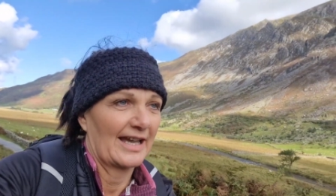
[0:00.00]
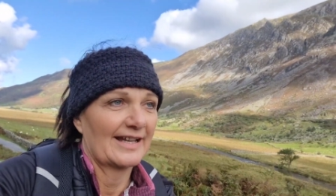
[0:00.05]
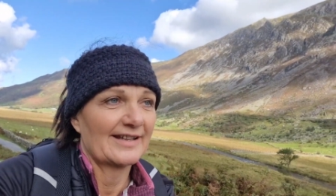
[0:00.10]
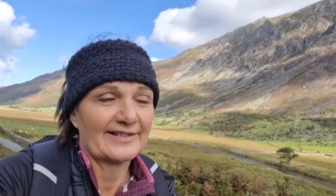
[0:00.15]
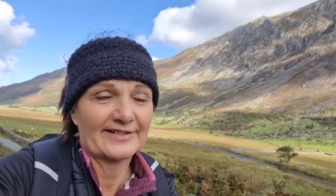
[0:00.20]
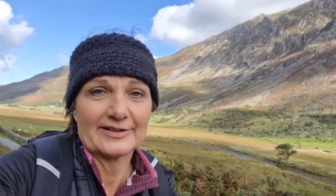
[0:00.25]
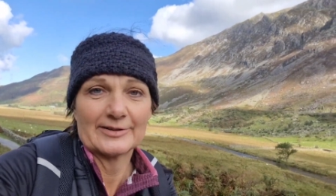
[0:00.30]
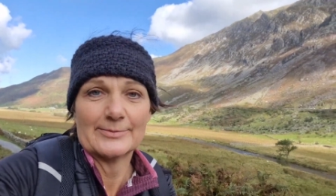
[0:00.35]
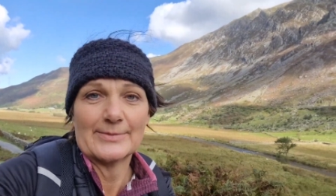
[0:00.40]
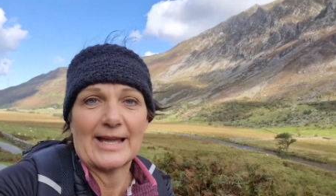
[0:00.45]

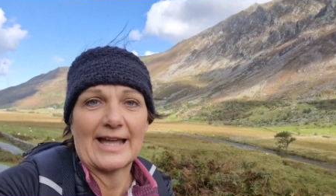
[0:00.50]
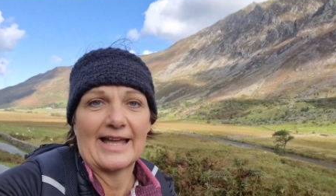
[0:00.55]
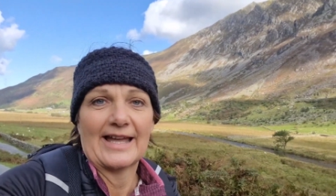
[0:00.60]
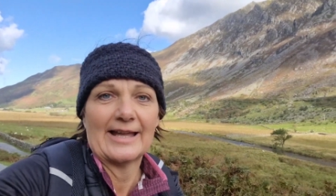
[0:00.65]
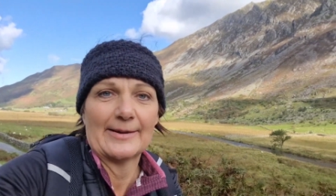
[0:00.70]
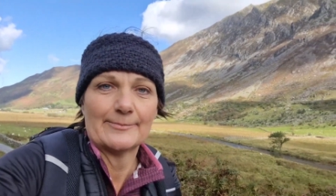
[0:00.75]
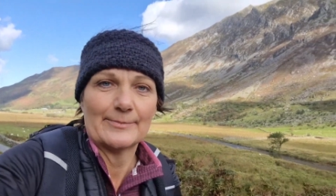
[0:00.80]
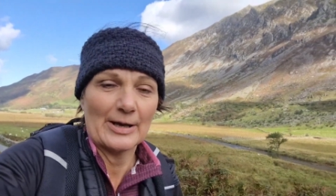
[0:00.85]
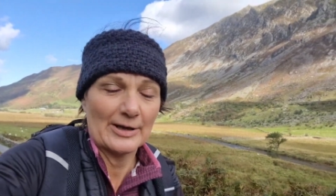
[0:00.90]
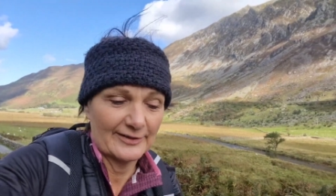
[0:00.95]
and some
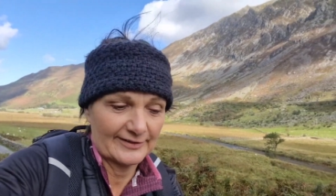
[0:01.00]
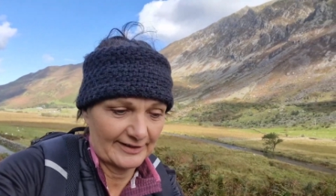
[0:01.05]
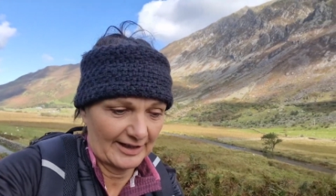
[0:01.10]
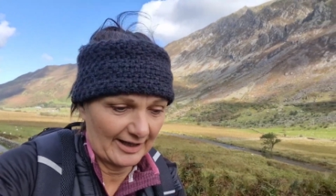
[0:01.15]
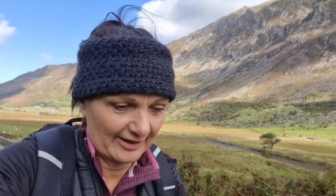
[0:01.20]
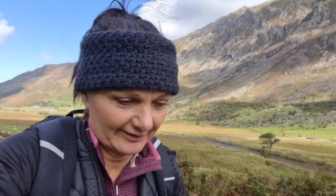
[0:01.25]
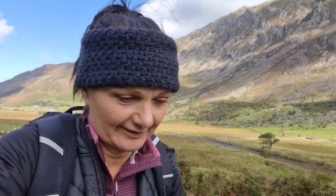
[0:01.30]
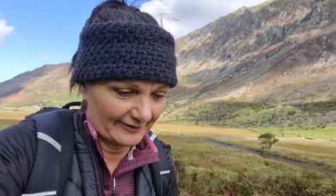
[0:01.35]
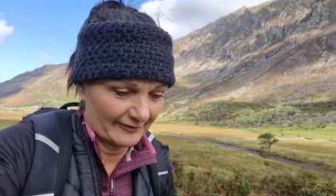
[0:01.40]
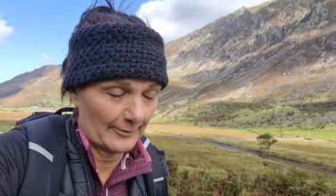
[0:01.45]

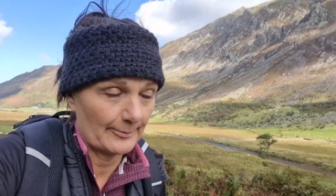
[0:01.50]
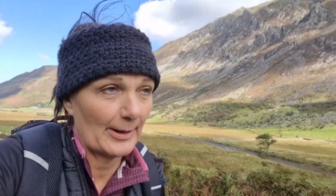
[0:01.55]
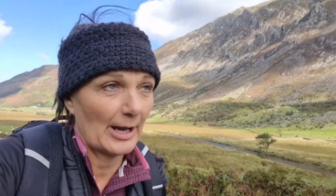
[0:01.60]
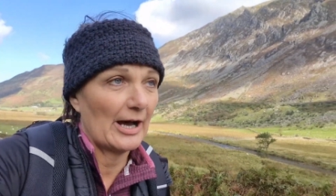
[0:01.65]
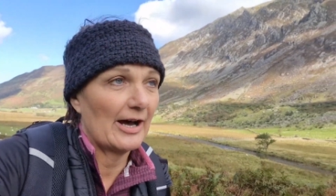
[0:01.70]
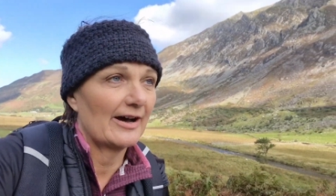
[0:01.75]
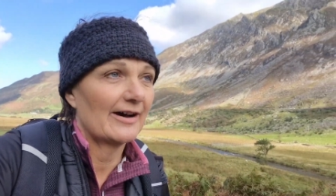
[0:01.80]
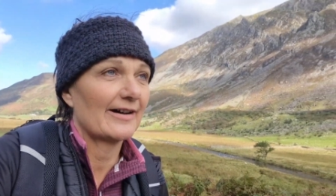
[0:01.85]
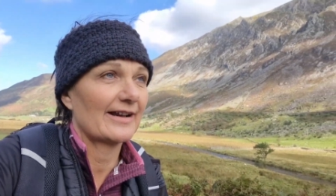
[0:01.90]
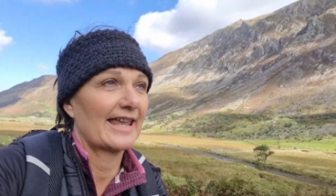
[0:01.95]
postcodes for
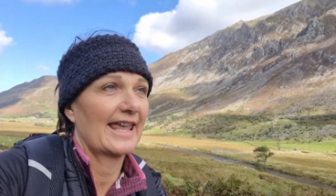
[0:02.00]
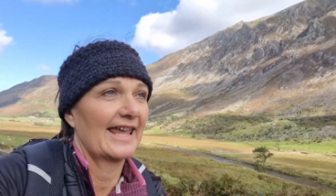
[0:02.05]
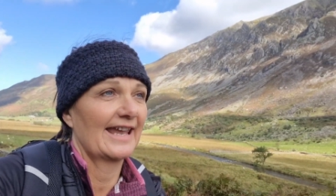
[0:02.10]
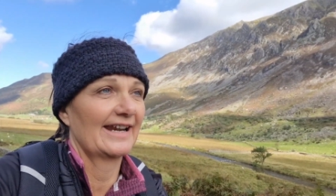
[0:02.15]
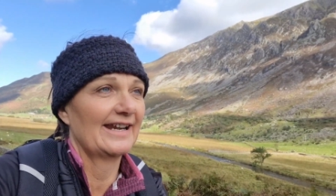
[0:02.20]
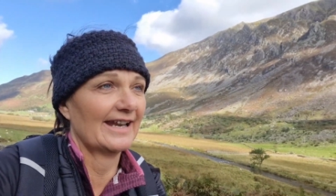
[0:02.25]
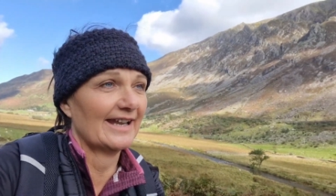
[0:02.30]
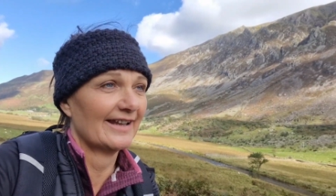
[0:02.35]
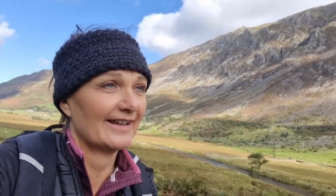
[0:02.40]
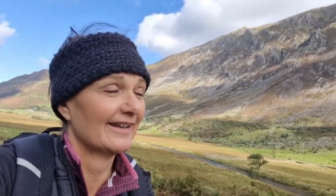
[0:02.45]

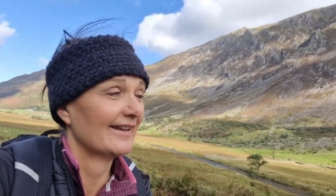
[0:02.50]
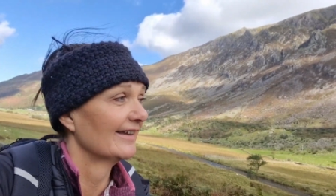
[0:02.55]
parking,